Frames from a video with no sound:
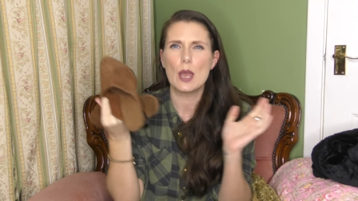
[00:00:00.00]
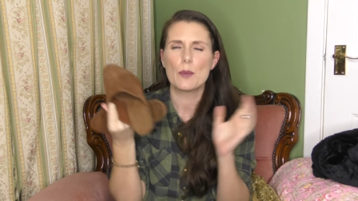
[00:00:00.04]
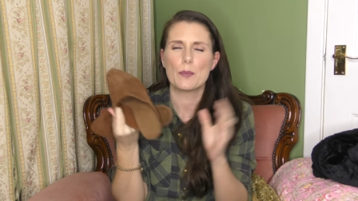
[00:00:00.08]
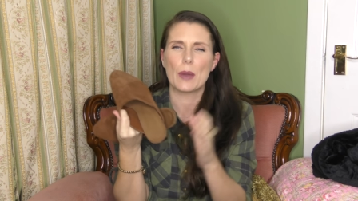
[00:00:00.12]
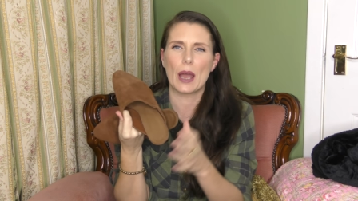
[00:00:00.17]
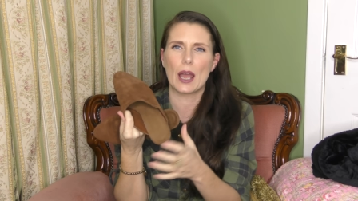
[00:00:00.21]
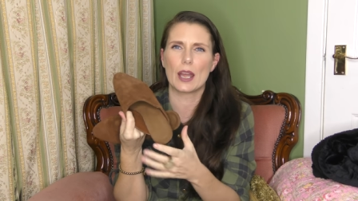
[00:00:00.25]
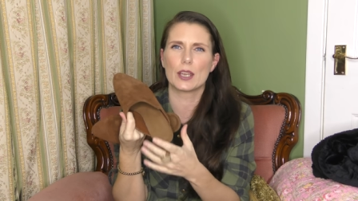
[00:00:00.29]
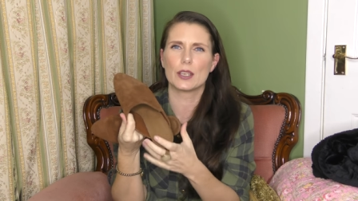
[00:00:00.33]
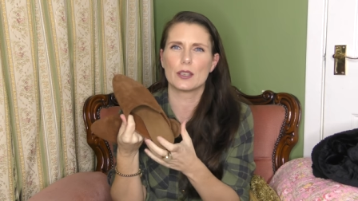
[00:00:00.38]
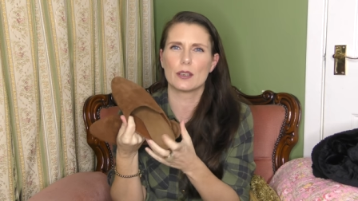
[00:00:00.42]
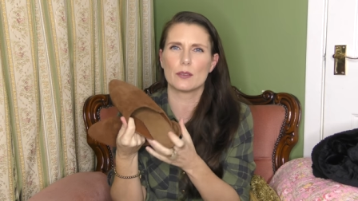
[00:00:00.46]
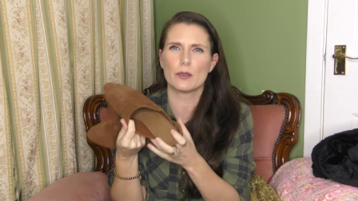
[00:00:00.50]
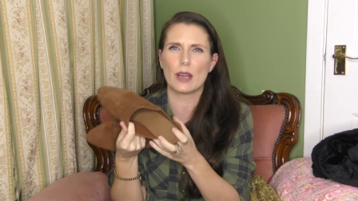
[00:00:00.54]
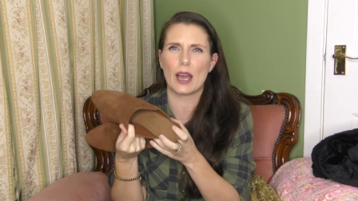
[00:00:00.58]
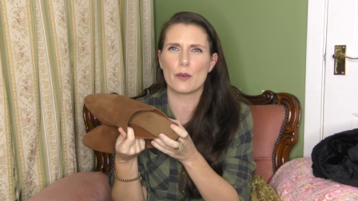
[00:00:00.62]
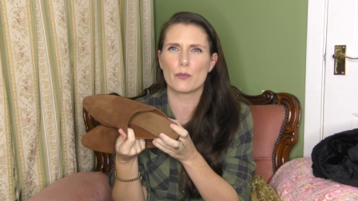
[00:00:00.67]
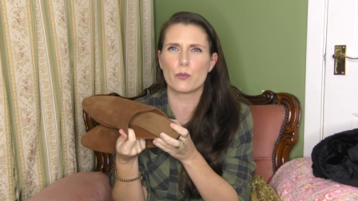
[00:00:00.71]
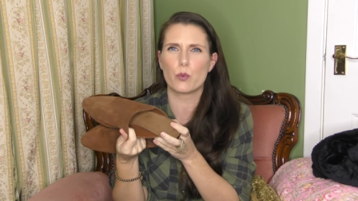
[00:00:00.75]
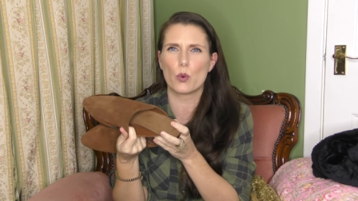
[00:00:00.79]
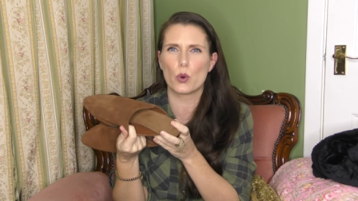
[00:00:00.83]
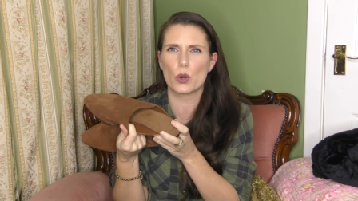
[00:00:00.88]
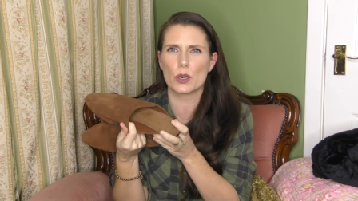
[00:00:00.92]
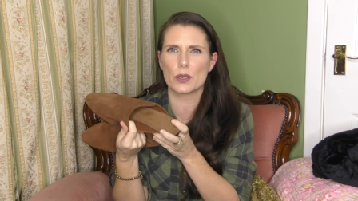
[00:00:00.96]
But I
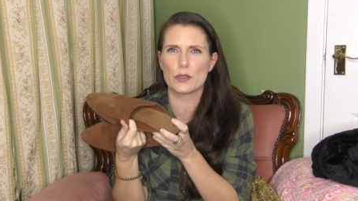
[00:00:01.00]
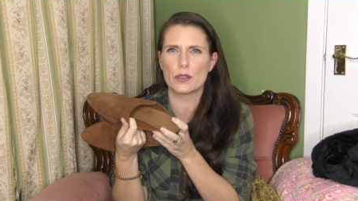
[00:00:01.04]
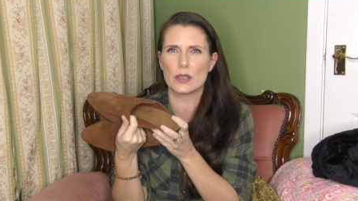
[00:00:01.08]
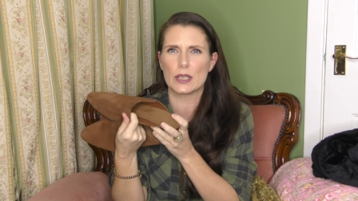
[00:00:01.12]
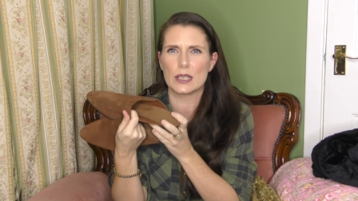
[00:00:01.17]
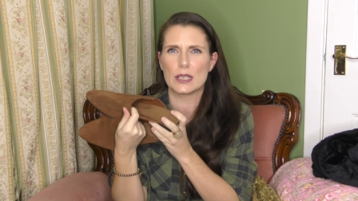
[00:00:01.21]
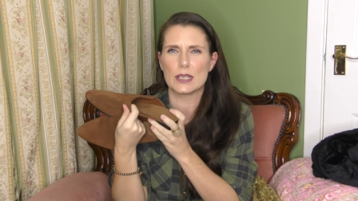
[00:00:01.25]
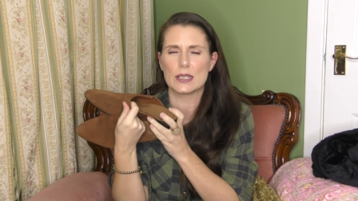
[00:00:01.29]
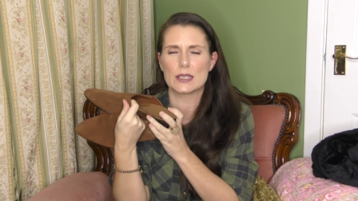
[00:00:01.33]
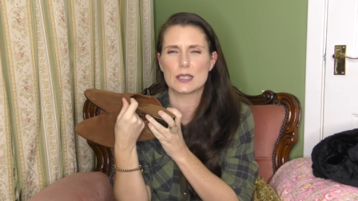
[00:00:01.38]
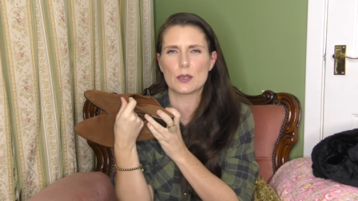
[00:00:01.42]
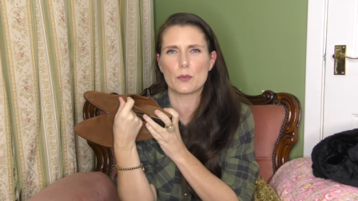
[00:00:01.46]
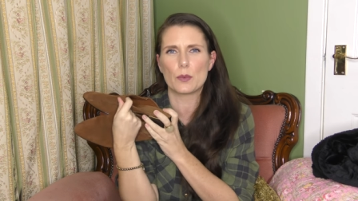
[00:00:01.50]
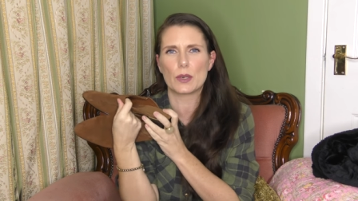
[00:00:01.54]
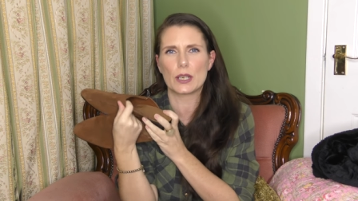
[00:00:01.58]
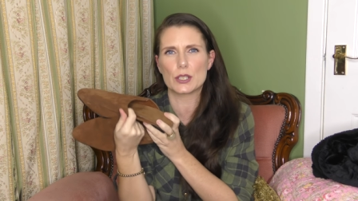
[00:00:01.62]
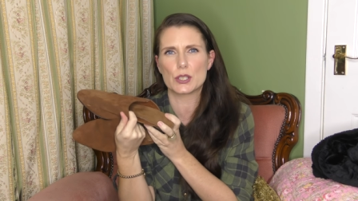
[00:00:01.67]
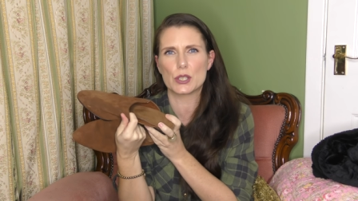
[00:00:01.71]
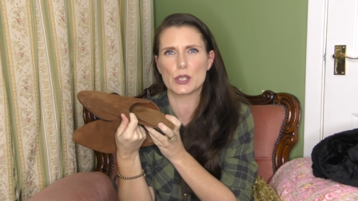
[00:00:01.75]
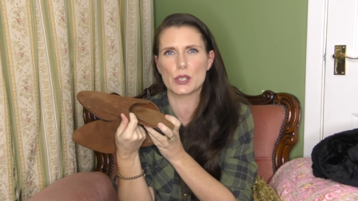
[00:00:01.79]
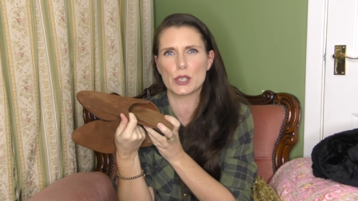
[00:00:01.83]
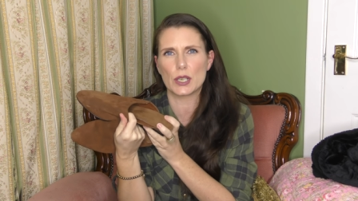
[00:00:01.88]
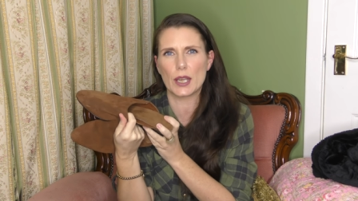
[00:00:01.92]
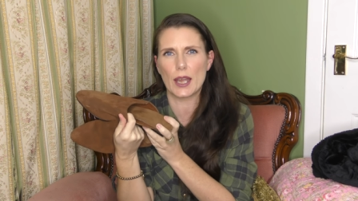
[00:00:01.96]
I worn these when I
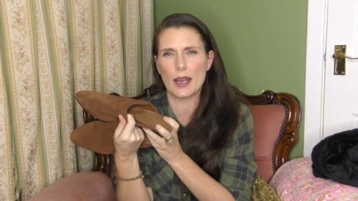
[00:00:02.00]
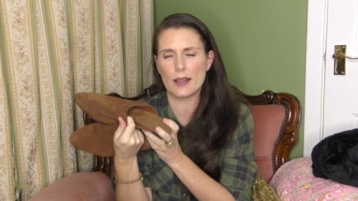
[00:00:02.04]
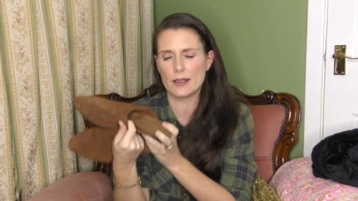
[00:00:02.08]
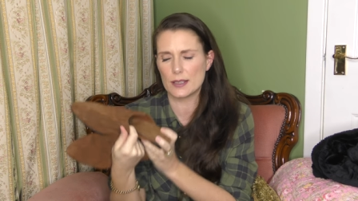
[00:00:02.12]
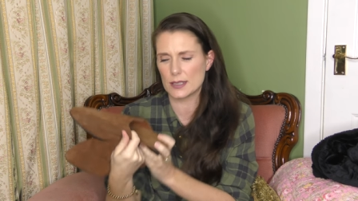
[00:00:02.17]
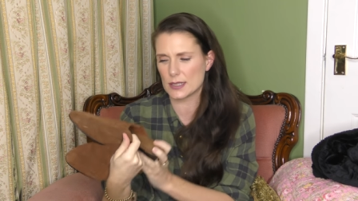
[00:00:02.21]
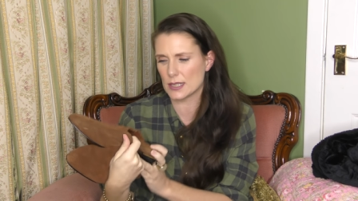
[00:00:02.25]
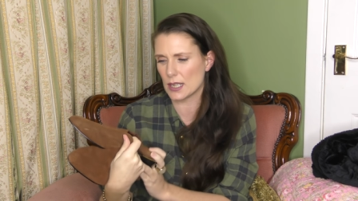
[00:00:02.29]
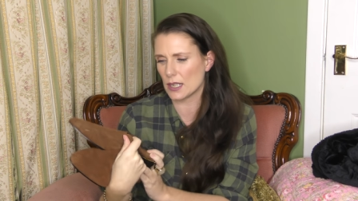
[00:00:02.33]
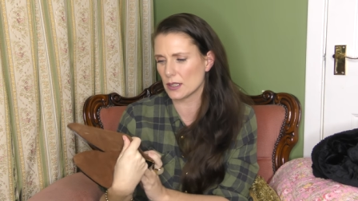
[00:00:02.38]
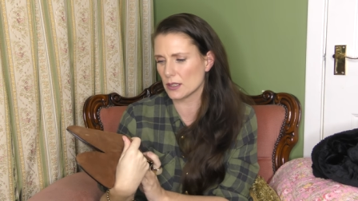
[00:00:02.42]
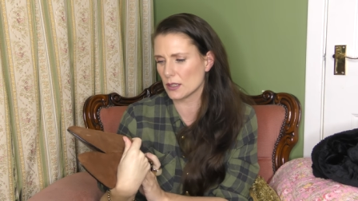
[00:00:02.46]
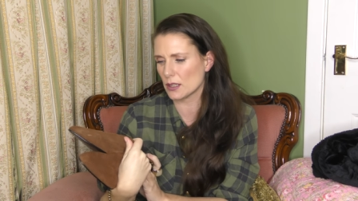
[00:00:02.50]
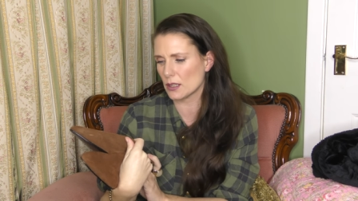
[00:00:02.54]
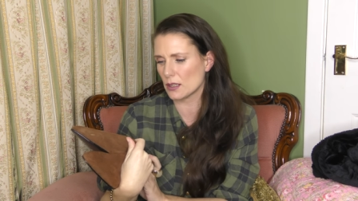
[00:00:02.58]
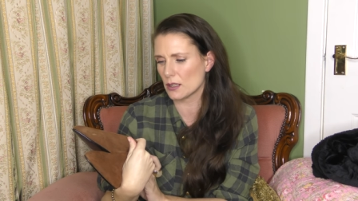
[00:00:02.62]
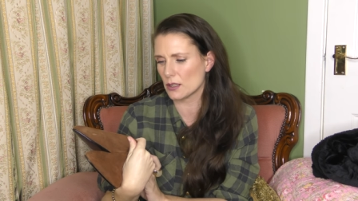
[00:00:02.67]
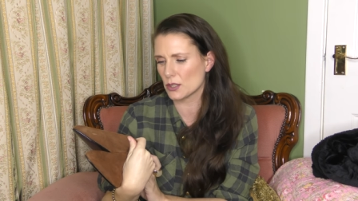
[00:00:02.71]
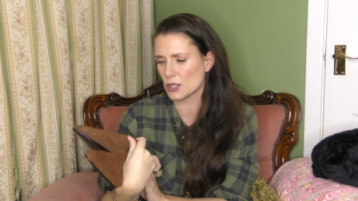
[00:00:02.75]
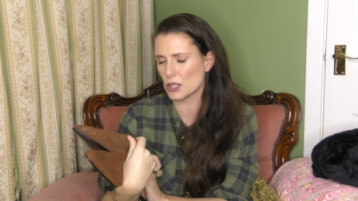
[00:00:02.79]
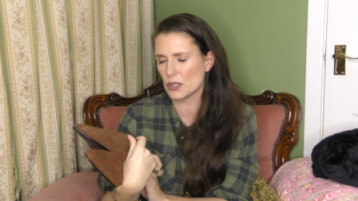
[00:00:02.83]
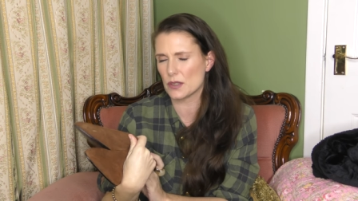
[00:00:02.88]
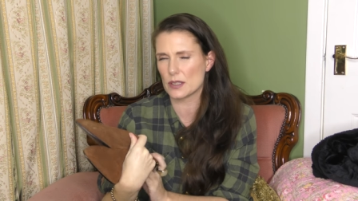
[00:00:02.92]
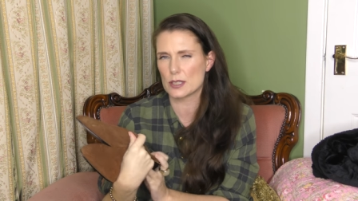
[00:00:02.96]
took
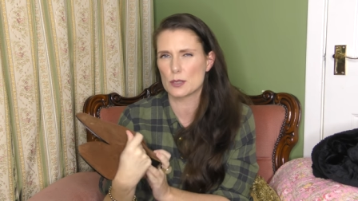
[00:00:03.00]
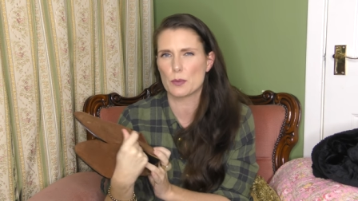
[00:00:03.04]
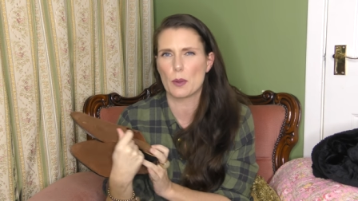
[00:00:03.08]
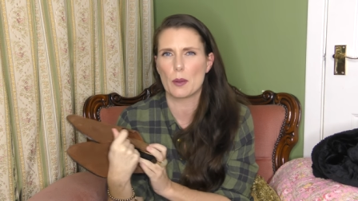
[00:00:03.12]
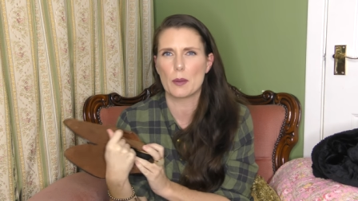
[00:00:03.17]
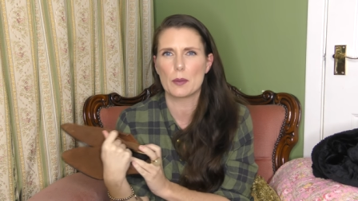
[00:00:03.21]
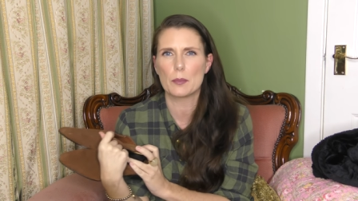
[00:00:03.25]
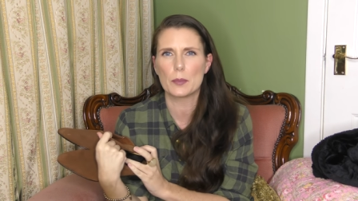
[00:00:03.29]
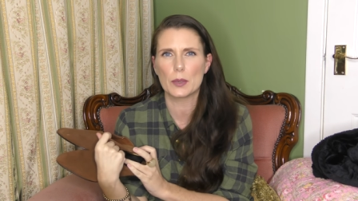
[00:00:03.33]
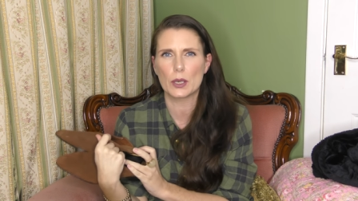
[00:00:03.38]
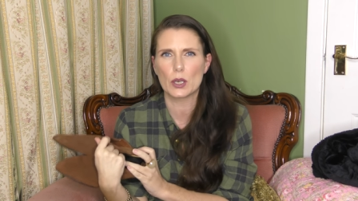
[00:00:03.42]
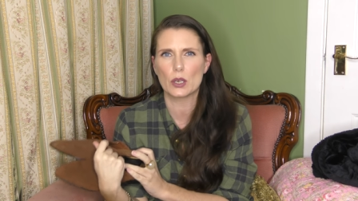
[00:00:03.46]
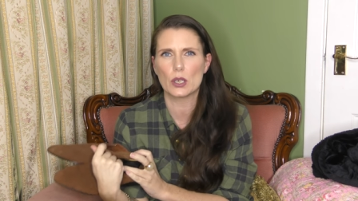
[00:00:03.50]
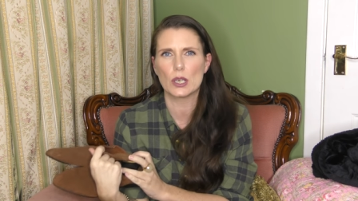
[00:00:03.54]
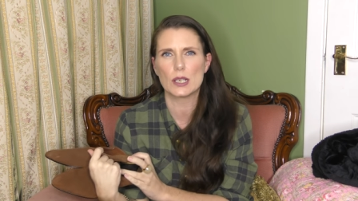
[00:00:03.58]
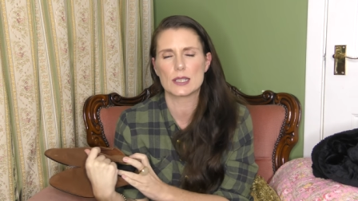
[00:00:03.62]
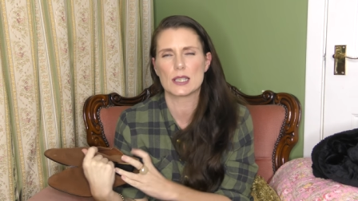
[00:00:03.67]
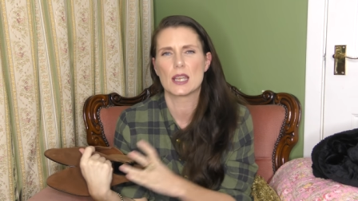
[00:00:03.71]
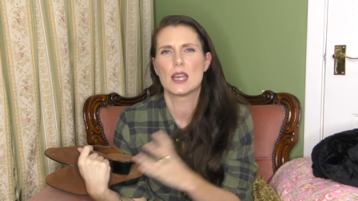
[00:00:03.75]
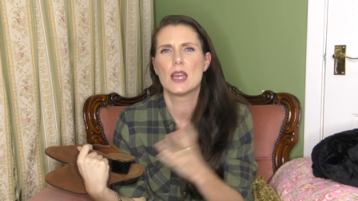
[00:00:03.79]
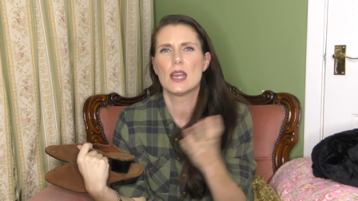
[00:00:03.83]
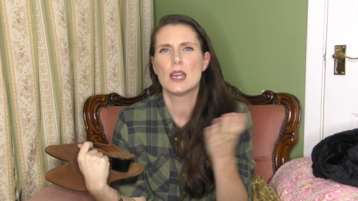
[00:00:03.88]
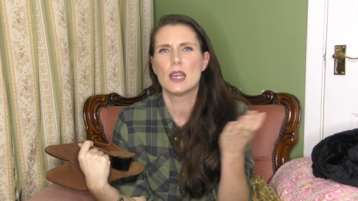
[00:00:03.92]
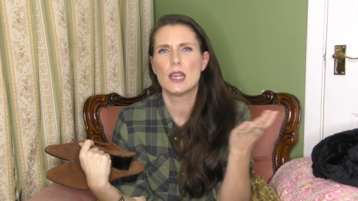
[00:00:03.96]
Alexander to the swim because